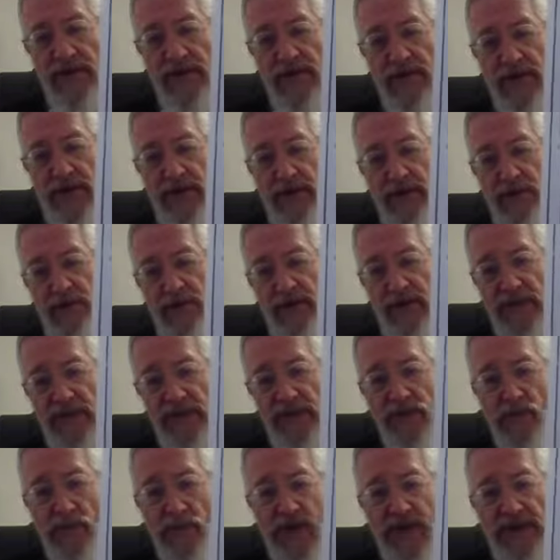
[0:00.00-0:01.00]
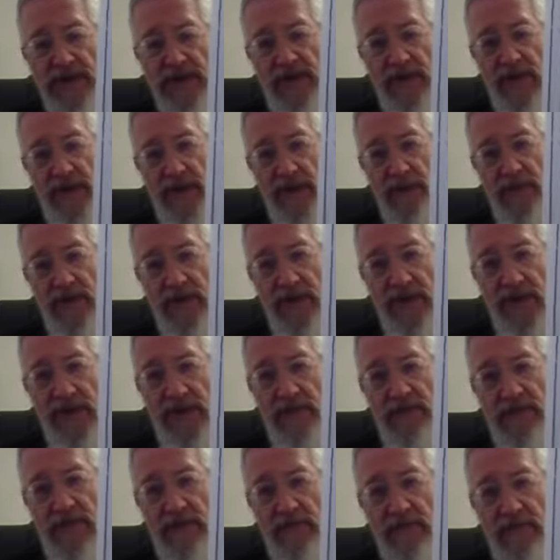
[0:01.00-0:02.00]
and now you're in this white area,
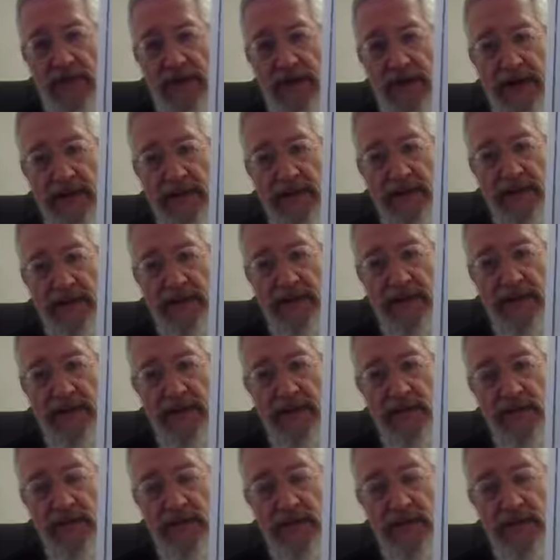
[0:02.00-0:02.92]
Harabayas.